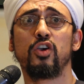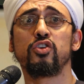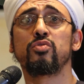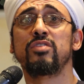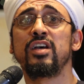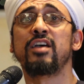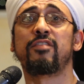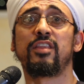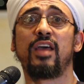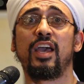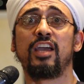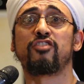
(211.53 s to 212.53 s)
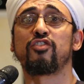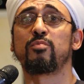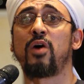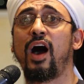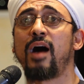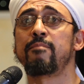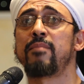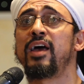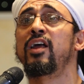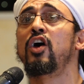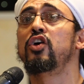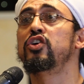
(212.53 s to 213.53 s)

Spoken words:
You live in the age of Muhammad.